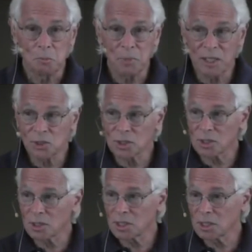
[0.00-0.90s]

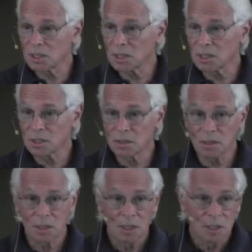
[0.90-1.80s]
basically,
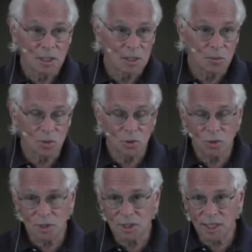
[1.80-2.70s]
what's
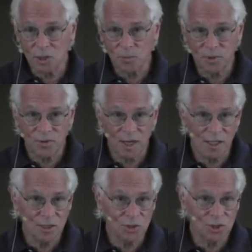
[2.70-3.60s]
called
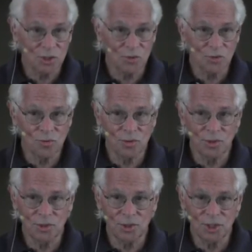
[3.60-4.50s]
psychopathology, or the
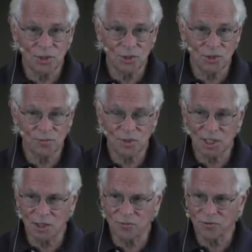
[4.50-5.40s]
diseases of
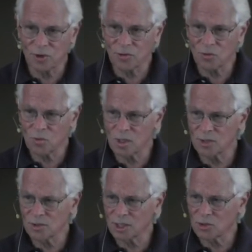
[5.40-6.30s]
self, are the
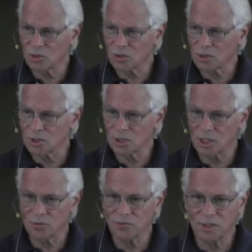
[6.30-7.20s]
ones that cause the
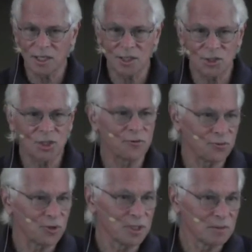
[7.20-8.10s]
self a lot of
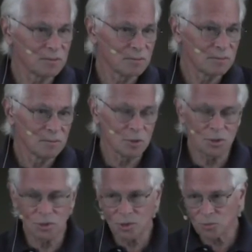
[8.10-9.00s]
suffering,
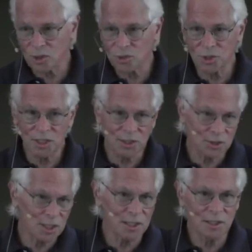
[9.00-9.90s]
such as depression,
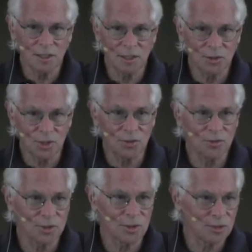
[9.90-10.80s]
anxiety, et
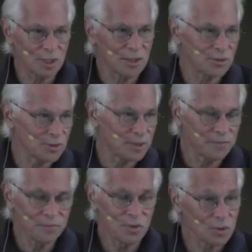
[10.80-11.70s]
cetera, lots of them,
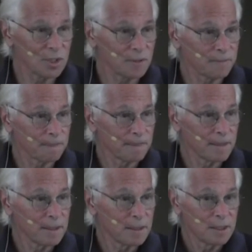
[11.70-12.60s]
okay?
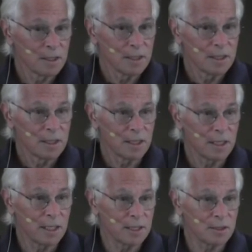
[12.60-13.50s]

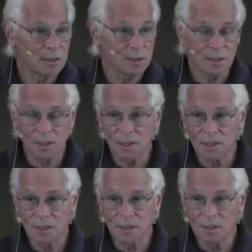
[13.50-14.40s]
And
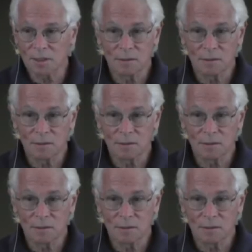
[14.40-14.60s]
the